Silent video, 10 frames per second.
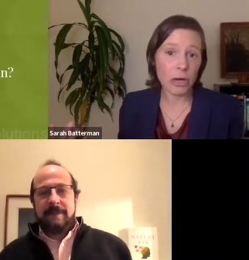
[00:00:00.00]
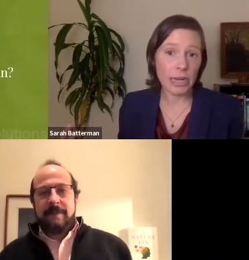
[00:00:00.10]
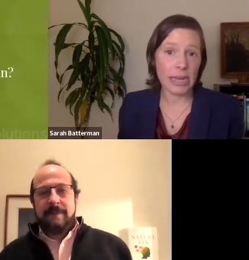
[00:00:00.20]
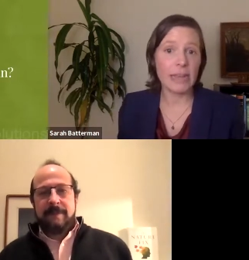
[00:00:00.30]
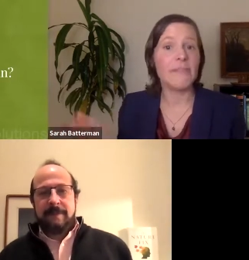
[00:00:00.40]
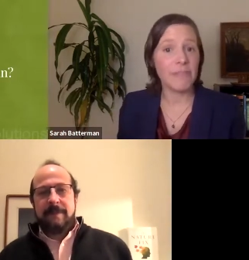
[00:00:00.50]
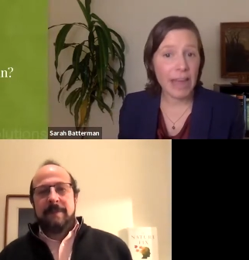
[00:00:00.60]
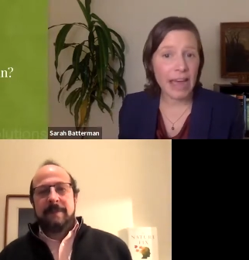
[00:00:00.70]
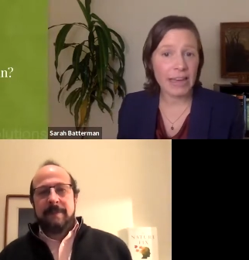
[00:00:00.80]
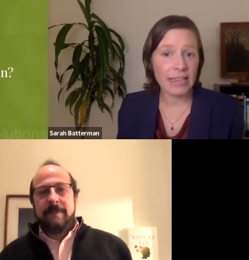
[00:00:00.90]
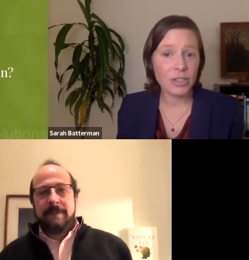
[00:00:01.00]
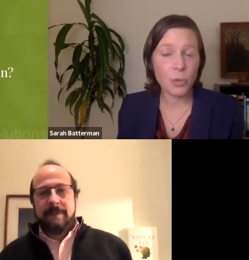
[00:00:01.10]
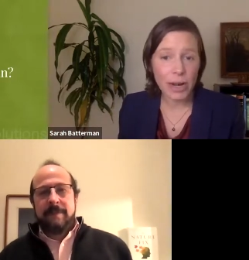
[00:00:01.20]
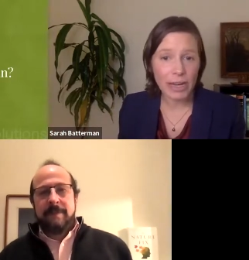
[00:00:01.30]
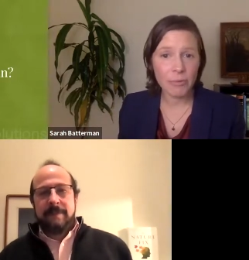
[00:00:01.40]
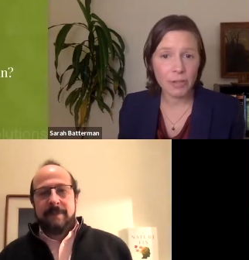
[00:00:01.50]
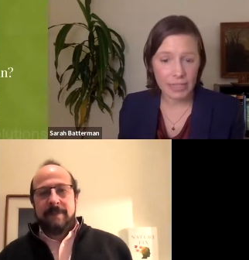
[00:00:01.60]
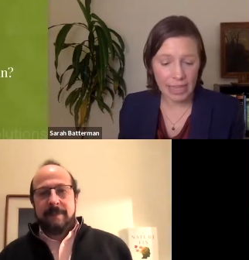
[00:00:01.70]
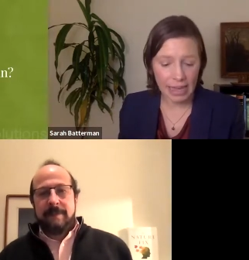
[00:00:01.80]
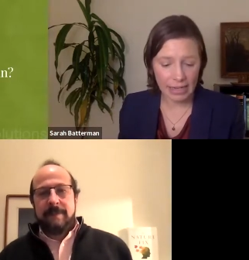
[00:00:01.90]
Speaker 1: market. In fact, twenty
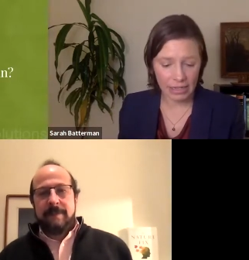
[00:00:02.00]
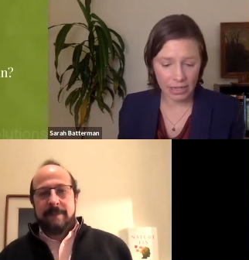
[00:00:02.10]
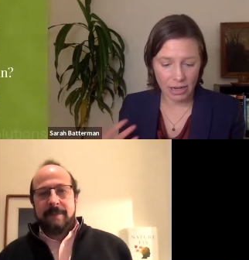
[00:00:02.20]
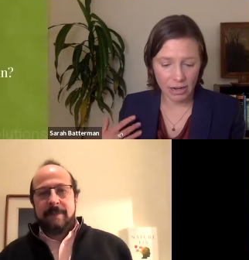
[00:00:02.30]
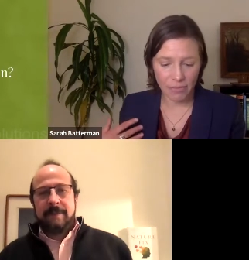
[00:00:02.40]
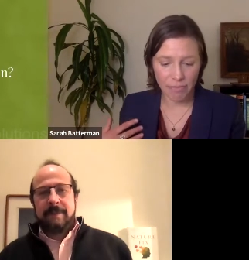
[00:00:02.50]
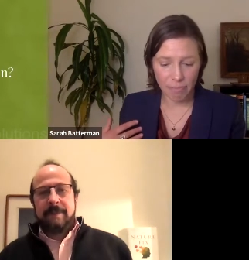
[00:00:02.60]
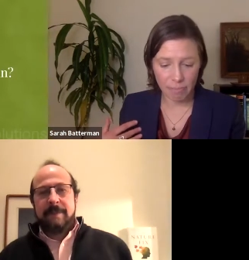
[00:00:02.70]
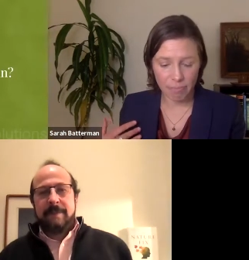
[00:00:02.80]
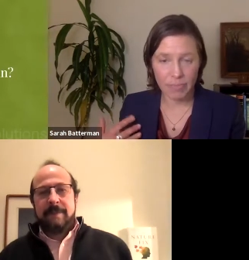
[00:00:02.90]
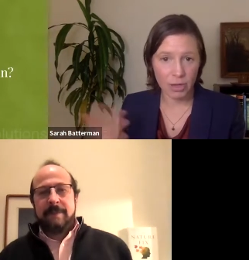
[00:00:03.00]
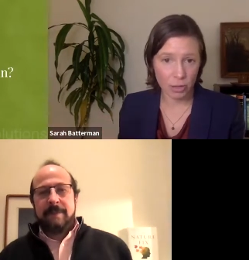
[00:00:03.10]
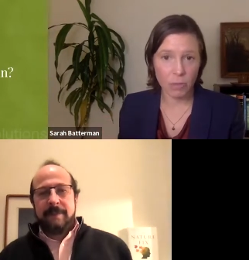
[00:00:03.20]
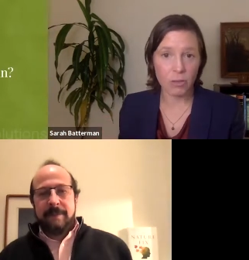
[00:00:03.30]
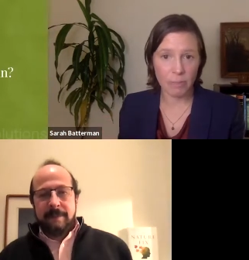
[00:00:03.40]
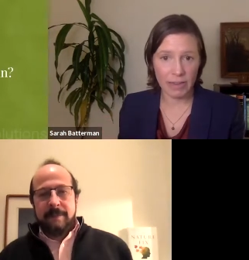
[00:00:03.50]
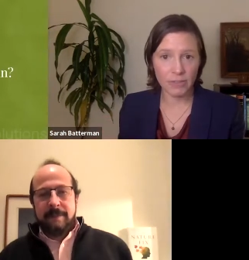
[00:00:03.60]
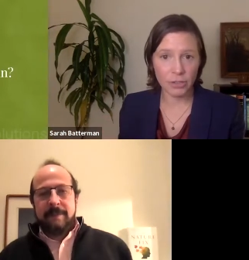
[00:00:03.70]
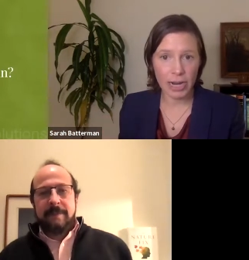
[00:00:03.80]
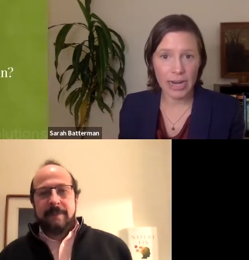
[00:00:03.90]
percent of the global beef
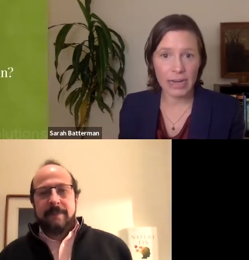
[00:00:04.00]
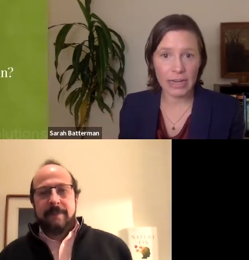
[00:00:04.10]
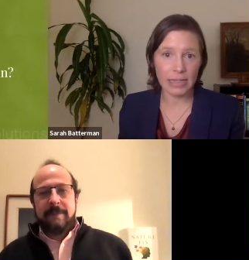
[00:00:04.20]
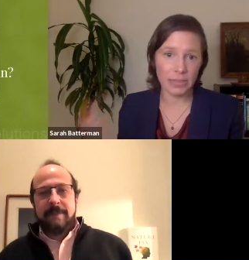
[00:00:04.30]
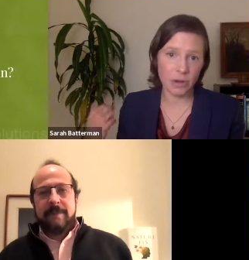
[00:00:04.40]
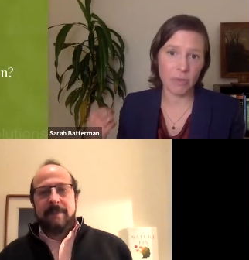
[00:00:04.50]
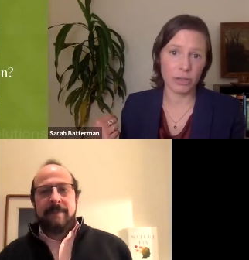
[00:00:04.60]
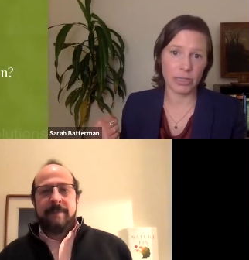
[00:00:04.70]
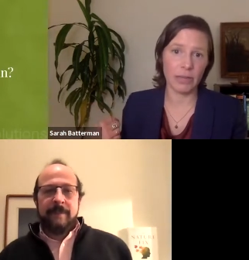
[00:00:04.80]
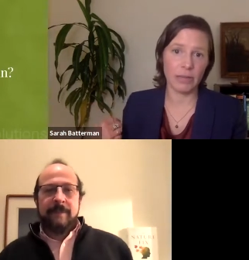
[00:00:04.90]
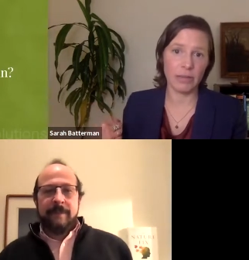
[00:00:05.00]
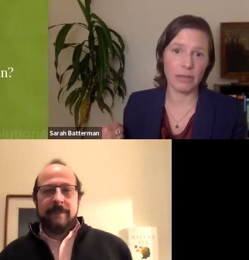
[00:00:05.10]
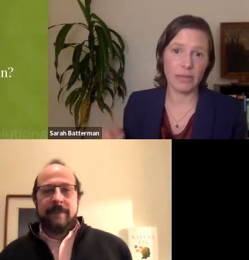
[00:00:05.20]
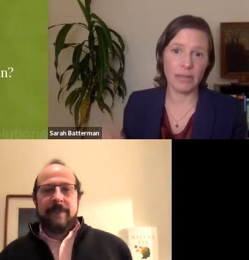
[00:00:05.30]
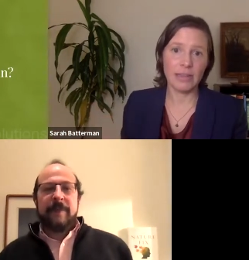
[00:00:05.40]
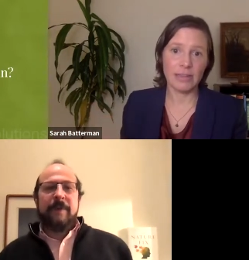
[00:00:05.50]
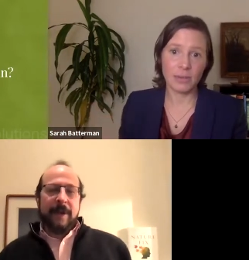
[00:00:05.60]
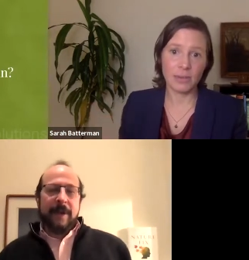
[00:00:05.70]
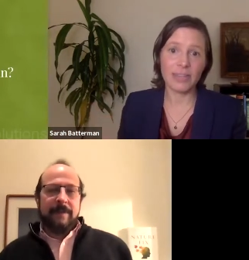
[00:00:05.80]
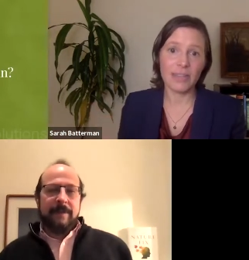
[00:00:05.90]
trade is from Brazil. So
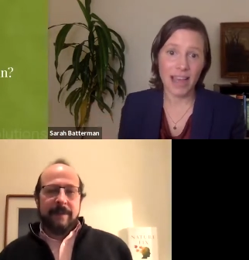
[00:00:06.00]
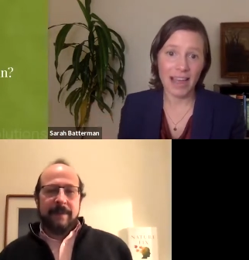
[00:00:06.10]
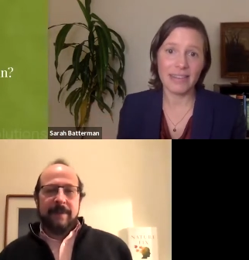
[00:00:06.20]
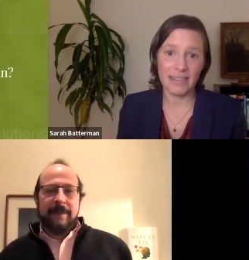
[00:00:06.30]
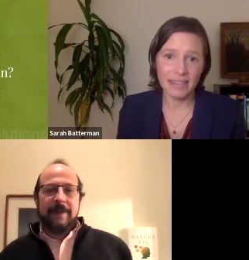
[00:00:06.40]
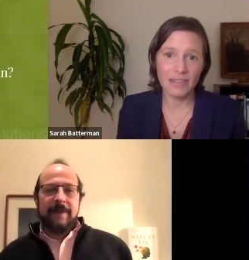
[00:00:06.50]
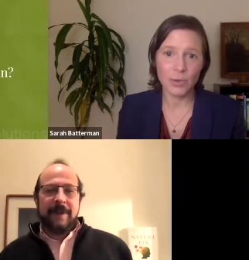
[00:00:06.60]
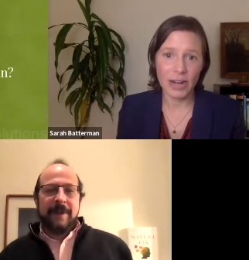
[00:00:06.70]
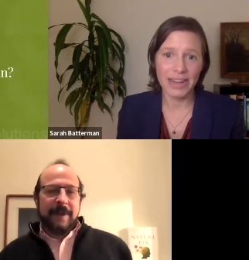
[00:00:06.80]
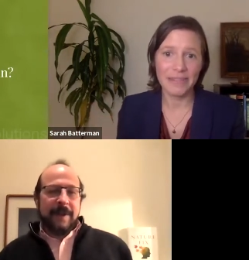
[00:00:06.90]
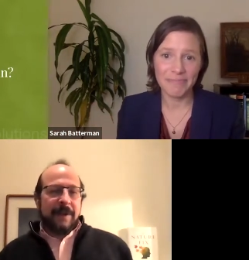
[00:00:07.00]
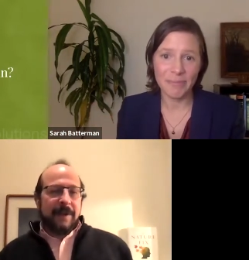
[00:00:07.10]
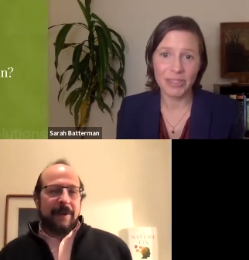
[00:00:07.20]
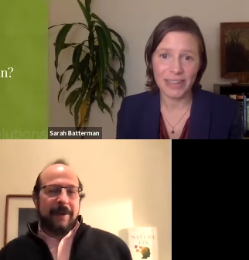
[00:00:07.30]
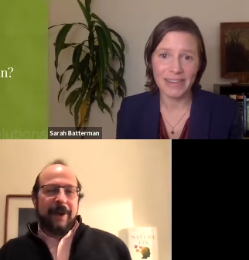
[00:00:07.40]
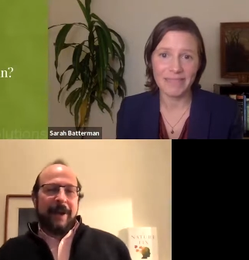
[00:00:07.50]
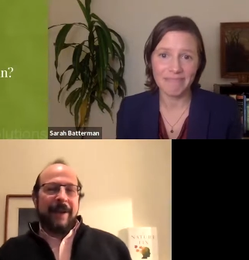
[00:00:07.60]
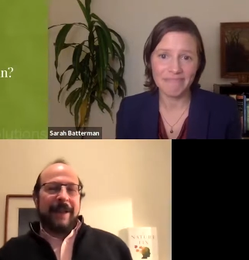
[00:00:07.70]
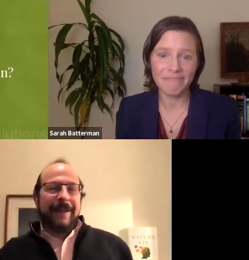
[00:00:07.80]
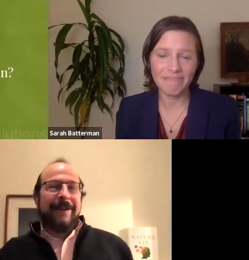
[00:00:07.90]
Speaker 2: it's right. a lot,
Speaker 1: twenty percent.
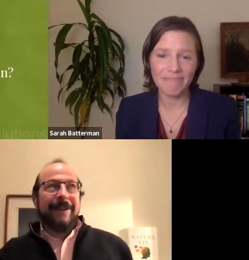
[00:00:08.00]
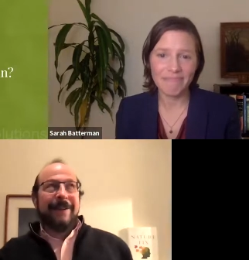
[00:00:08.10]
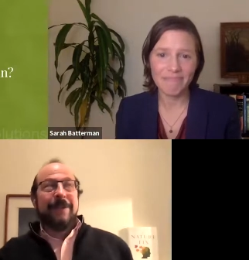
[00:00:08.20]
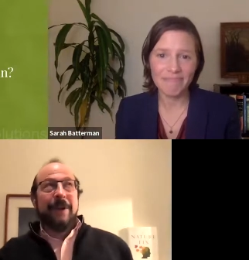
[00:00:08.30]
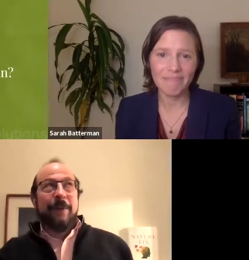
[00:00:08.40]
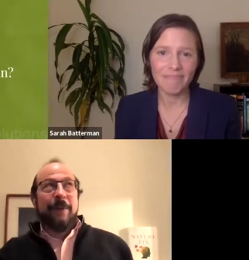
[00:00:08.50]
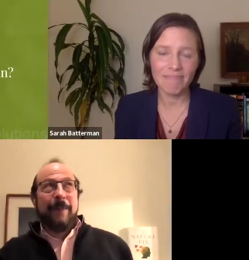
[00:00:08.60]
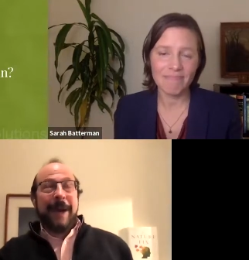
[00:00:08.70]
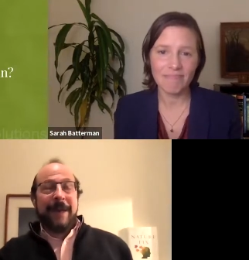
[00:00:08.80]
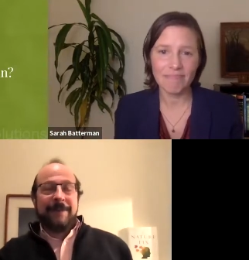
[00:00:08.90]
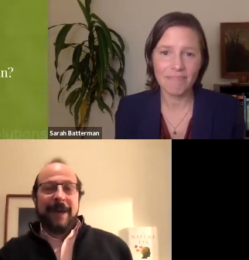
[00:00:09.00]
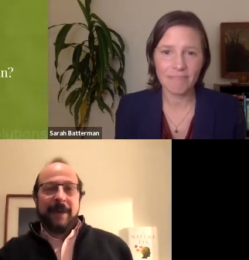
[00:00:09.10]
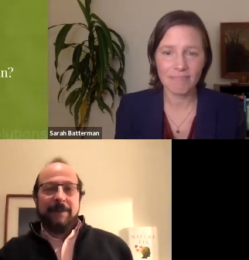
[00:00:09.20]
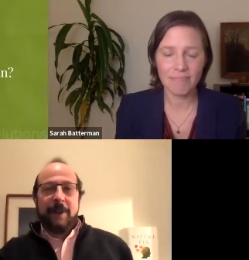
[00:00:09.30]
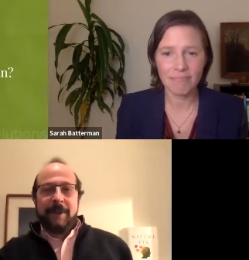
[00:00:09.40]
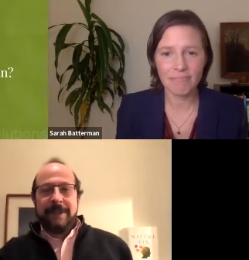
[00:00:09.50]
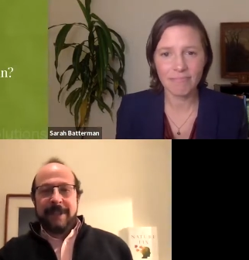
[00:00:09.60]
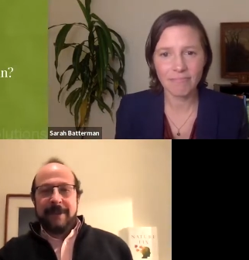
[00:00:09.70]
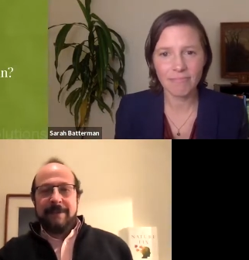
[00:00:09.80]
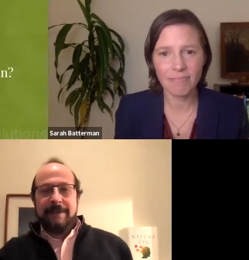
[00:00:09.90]
Speaker 2: Right, and, and so we go back to Michael
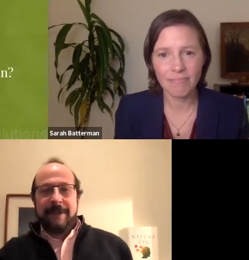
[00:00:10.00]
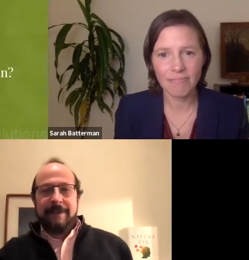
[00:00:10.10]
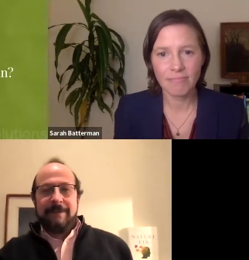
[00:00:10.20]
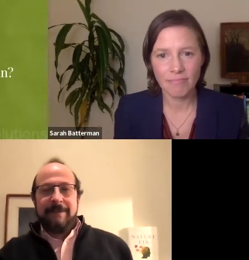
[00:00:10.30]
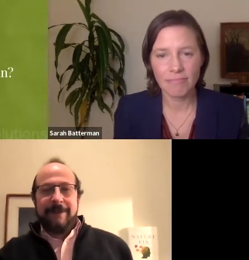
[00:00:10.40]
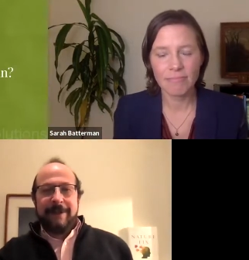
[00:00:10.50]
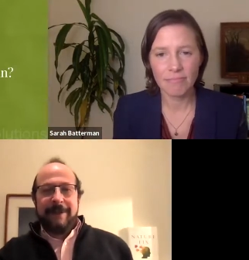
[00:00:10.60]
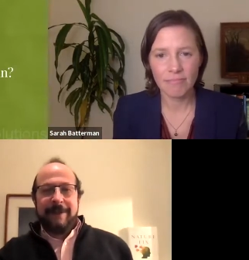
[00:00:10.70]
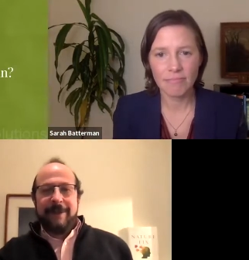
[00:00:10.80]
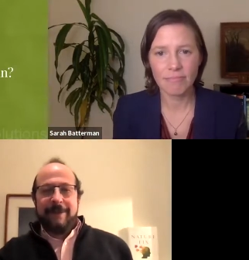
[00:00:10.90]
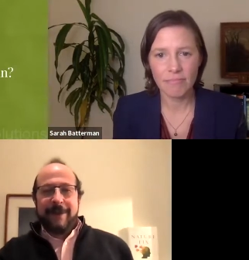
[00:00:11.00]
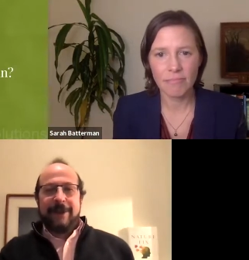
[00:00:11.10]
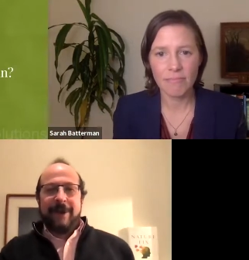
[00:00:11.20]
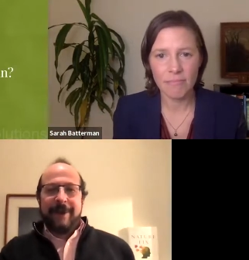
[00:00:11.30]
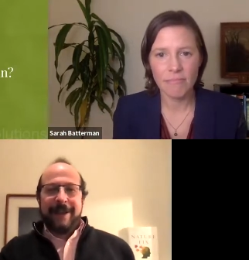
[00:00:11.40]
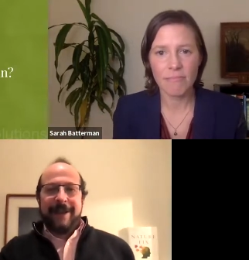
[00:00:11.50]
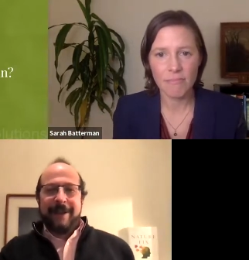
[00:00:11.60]
Pollan's eat, eat, eat, uh,